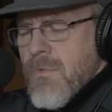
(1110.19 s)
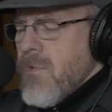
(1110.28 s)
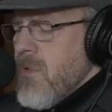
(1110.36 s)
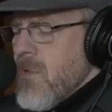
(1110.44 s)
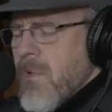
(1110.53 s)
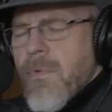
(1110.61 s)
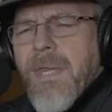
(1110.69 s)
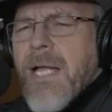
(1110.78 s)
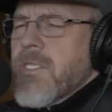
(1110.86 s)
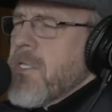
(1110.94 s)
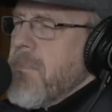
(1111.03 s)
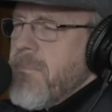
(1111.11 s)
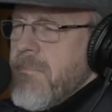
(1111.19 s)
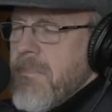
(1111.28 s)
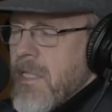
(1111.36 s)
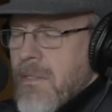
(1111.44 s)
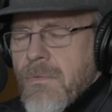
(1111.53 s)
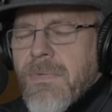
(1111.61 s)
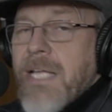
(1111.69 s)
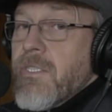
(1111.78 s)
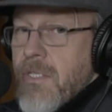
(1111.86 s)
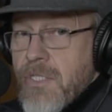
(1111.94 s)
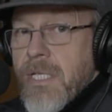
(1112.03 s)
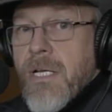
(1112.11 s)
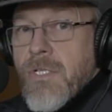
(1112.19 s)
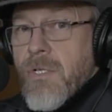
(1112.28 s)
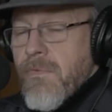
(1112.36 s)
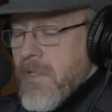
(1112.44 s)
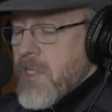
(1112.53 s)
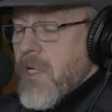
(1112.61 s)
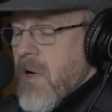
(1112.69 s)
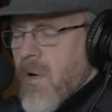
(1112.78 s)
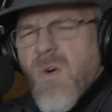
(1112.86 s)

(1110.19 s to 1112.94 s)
Ooh, that's the signature of the song,